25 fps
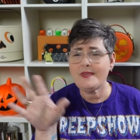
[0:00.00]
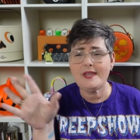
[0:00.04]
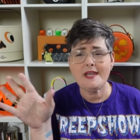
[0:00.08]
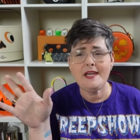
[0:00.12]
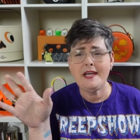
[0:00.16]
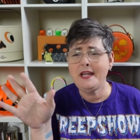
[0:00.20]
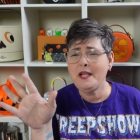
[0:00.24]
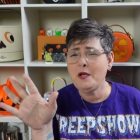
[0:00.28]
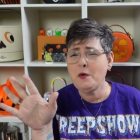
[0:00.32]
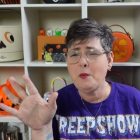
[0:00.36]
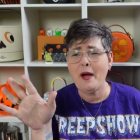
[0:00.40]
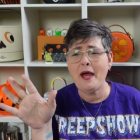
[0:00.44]

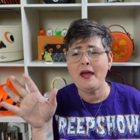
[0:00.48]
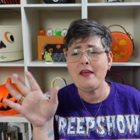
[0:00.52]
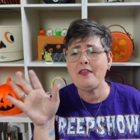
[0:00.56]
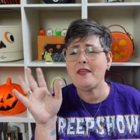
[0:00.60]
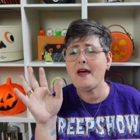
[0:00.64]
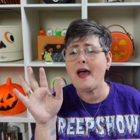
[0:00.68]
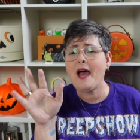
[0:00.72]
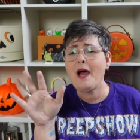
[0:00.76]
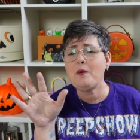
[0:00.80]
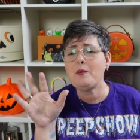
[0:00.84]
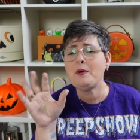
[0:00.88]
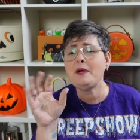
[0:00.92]
Anyway,
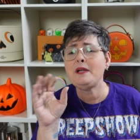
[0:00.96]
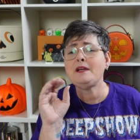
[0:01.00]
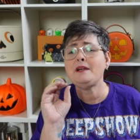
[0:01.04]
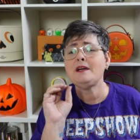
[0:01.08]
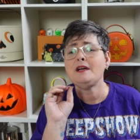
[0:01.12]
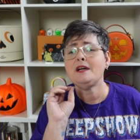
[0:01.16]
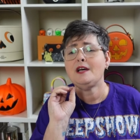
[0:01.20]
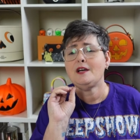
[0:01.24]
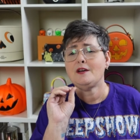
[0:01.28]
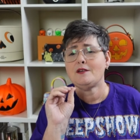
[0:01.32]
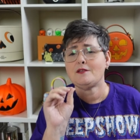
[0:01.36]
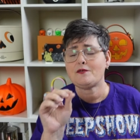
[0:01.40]
that one
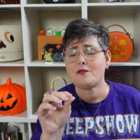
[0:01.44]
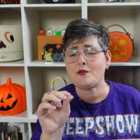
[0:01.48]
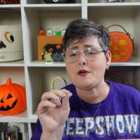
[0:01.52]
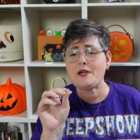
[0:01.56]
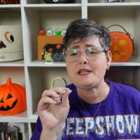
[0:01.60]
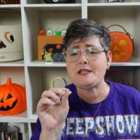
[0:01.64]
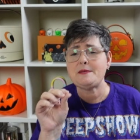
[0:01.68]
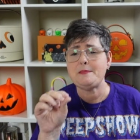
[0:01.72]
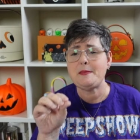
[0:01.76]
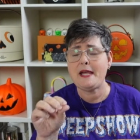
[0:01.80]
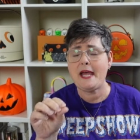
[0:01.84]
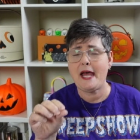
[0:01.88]

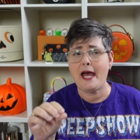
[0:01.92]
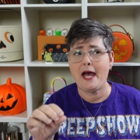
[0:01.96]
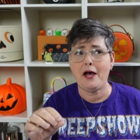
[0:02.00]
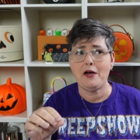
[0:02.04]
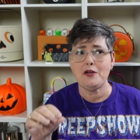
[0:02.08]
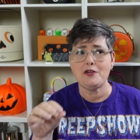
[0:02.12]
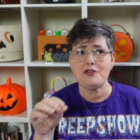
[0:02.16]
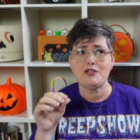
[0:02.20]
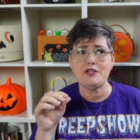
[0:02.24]
freaked me out.